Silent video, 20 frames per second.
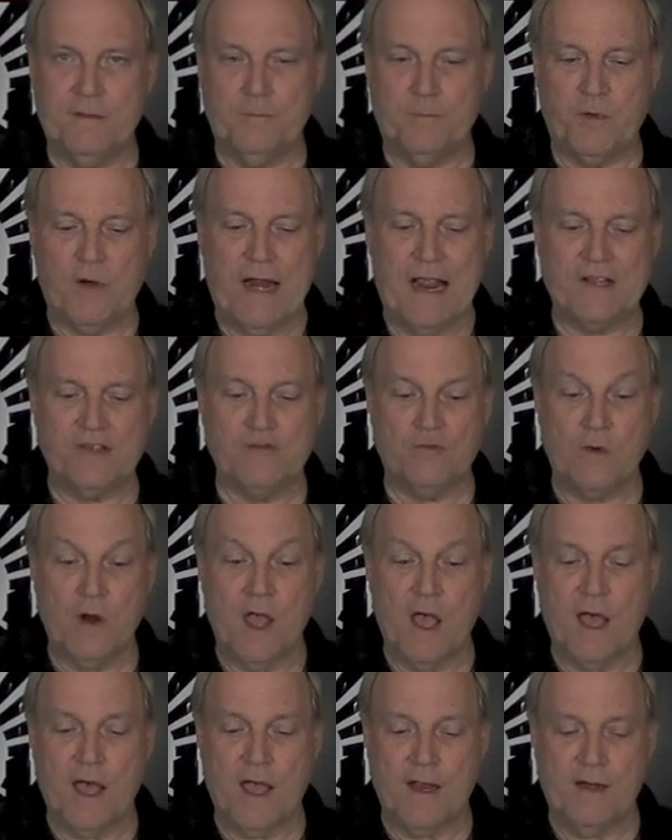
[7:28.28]
brass
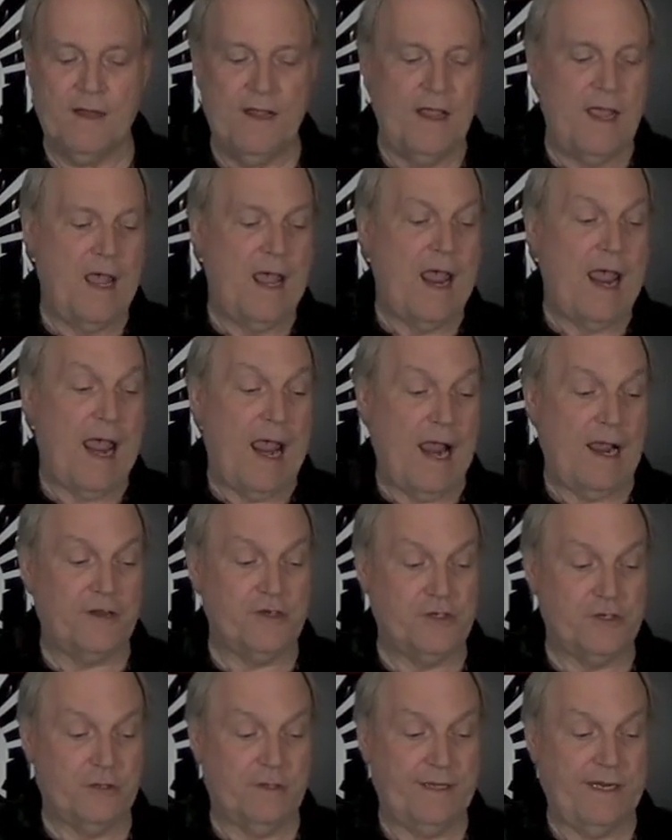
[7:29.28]
rod
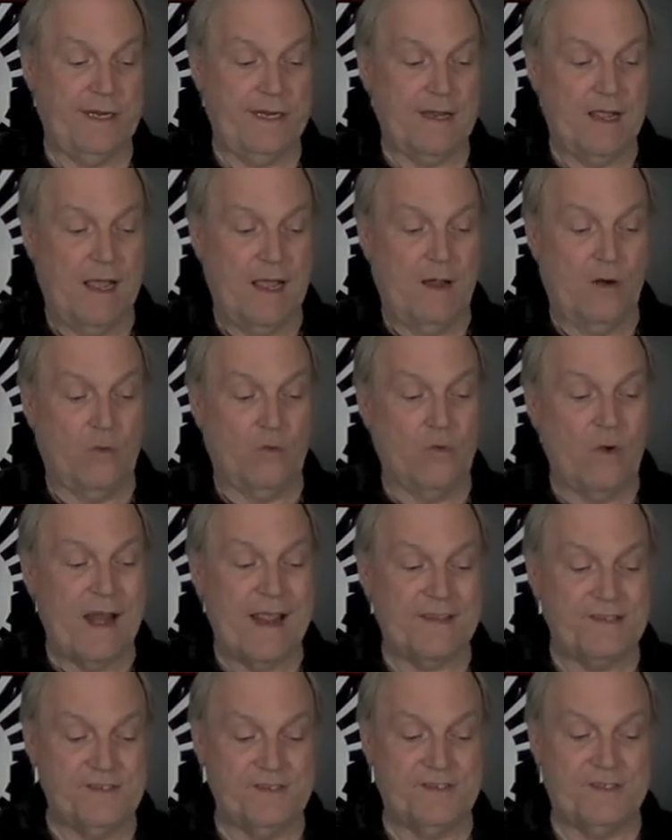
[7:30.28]
actually
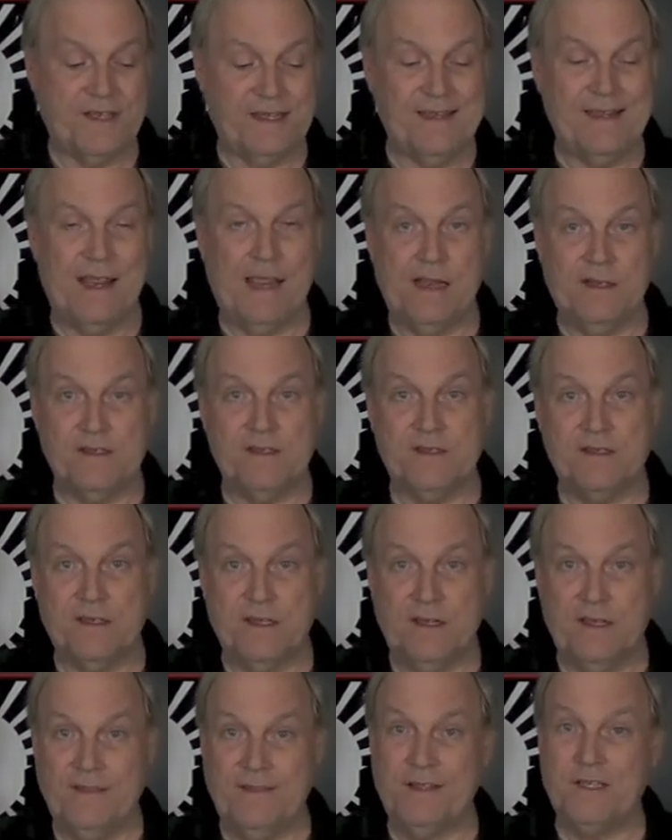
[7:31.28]
rests
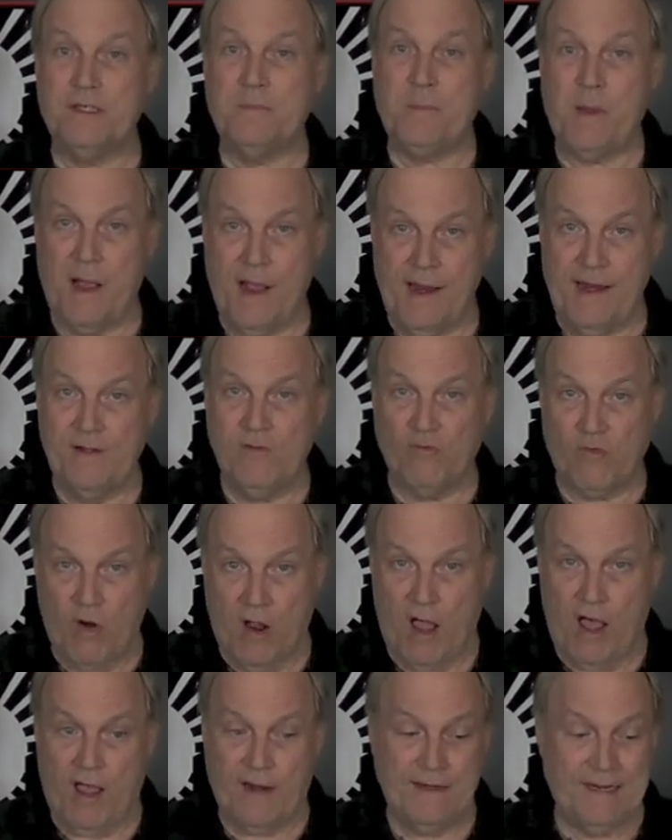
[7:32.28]
against the spine
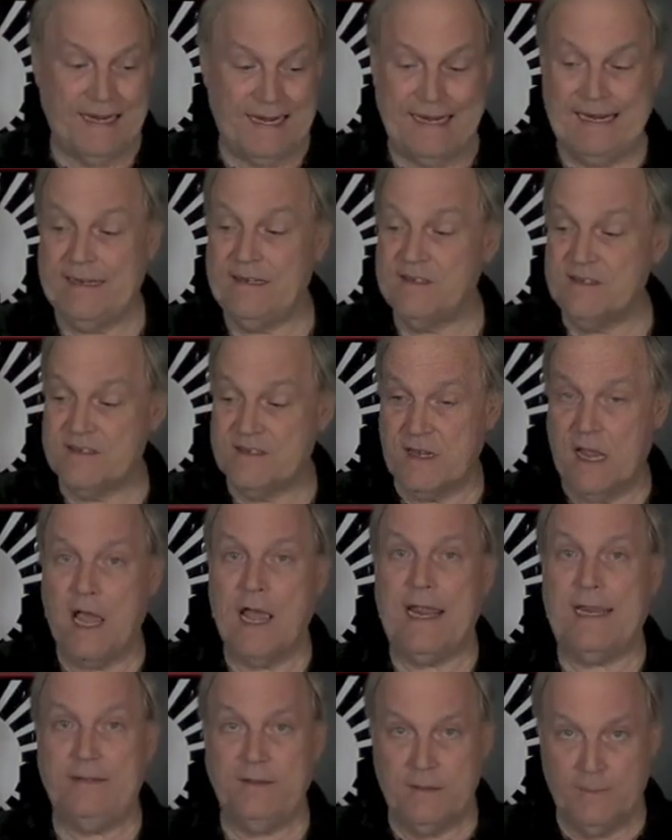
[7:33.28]
rod
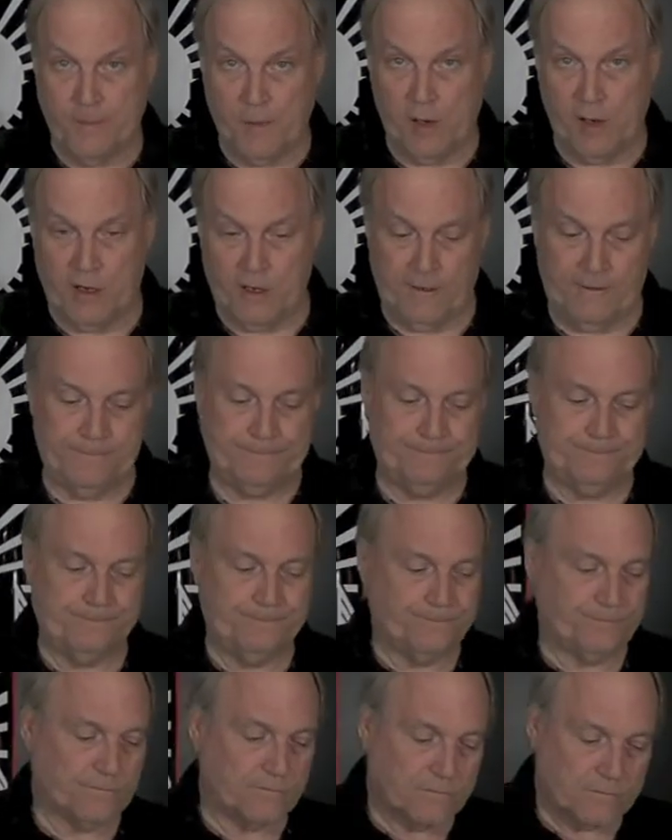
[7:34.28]
inside the part.
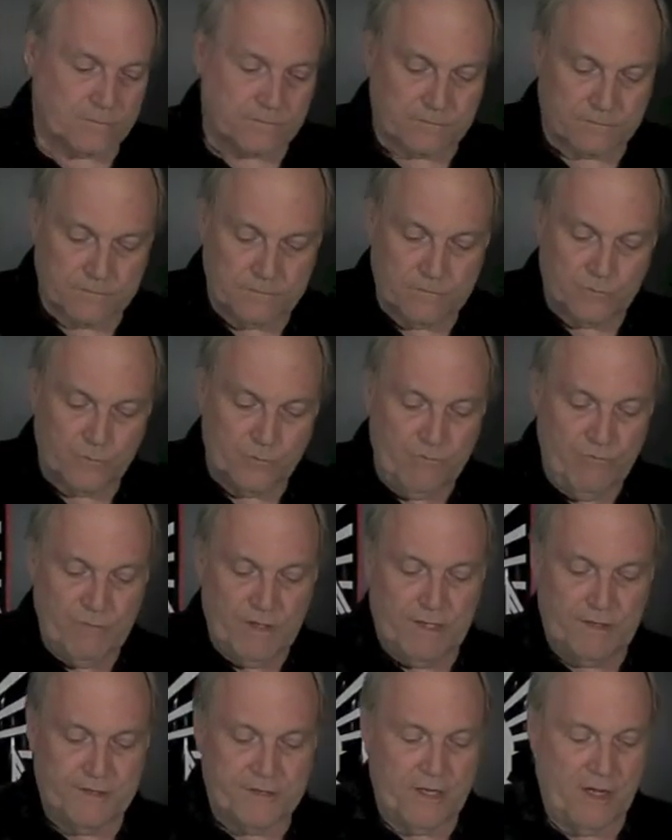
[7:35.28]

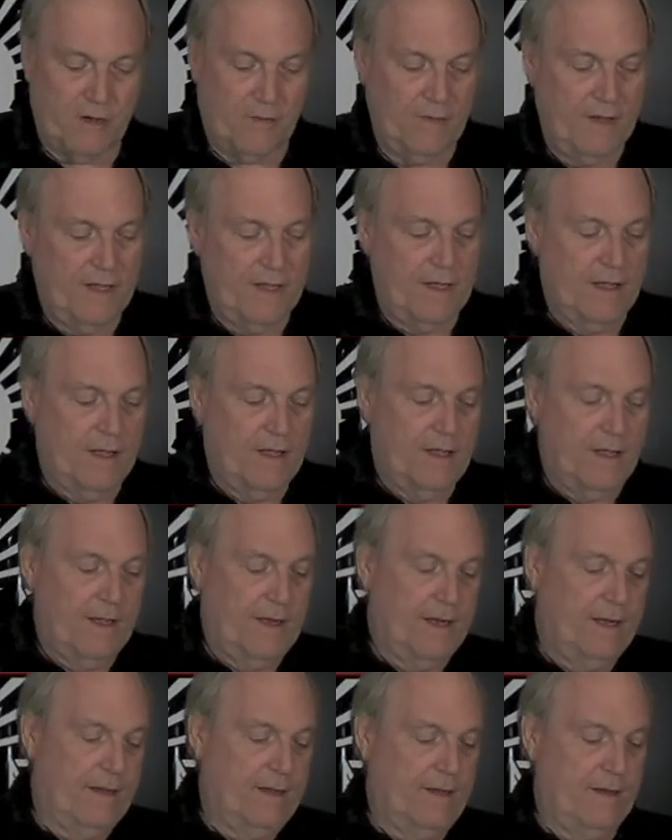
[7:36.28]
So,
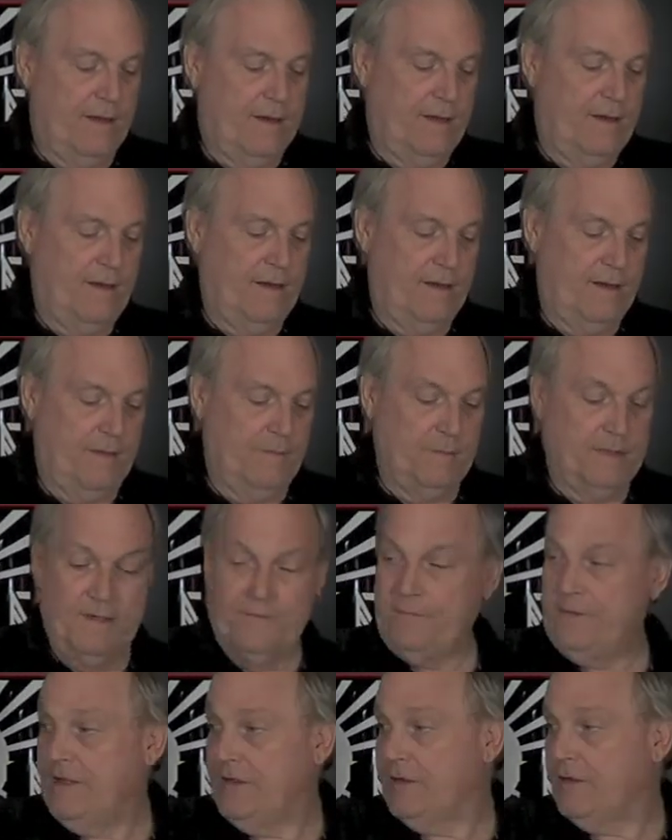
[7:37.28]
I'm
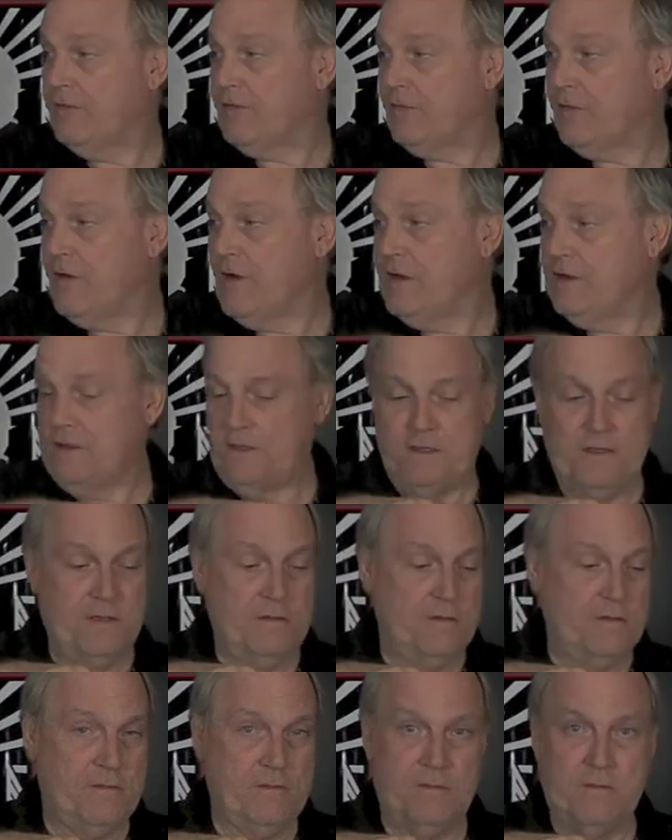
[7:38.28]
lifting the front.
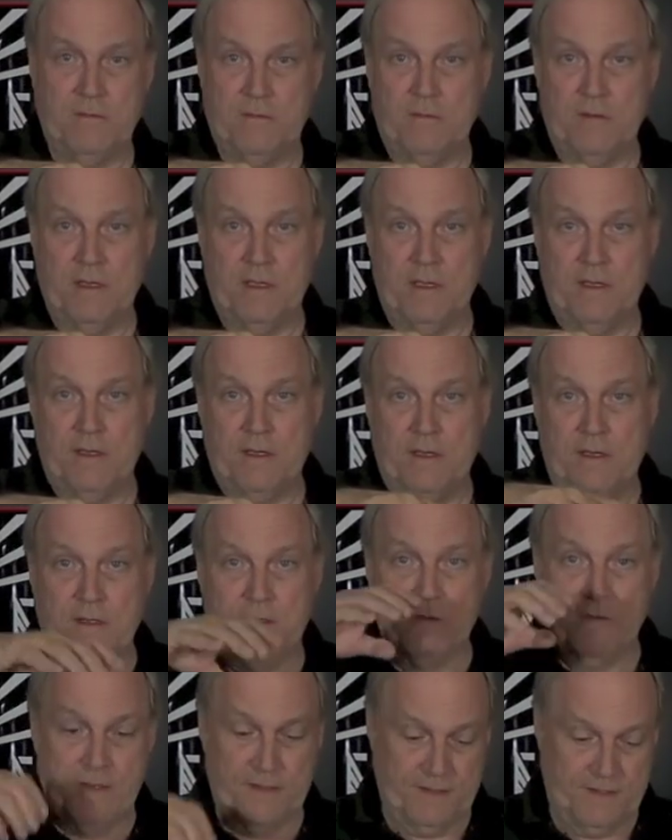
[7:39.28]

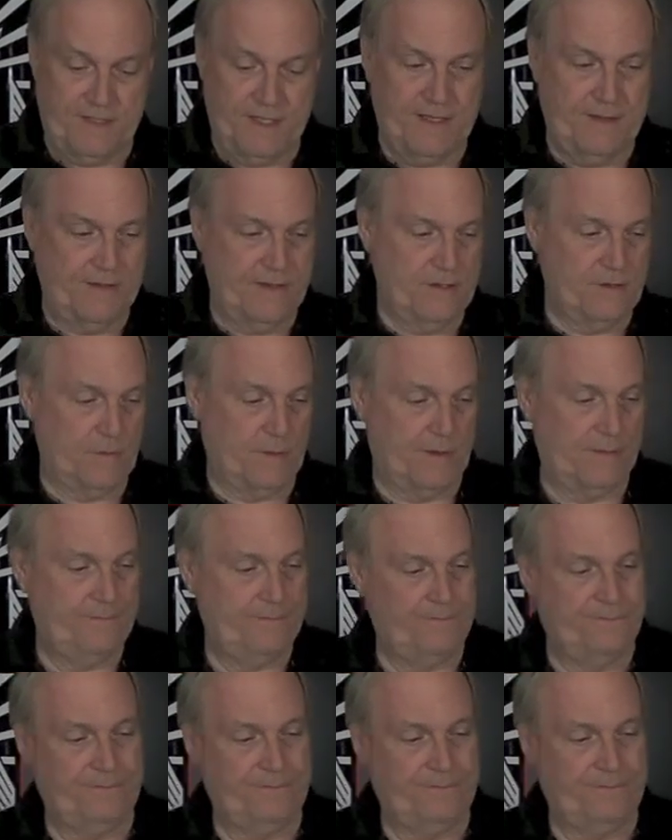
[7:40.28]
You can see this one.